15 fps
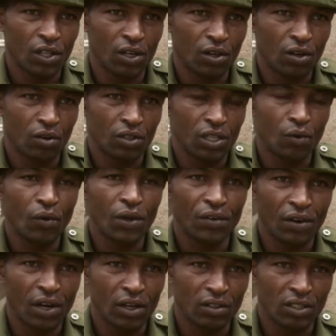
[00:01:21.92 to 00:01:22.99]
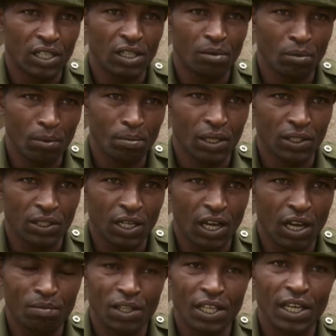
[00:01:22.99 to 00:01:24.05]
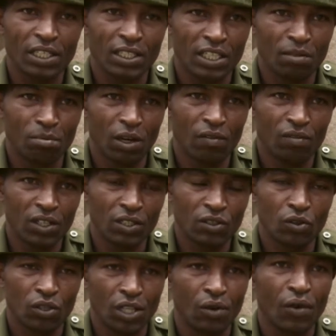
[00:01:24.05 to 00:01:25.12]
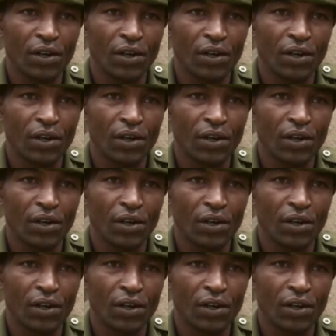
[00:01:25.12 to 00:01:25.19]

the northern white rhinos at the moment. I'm the head keeper of this northern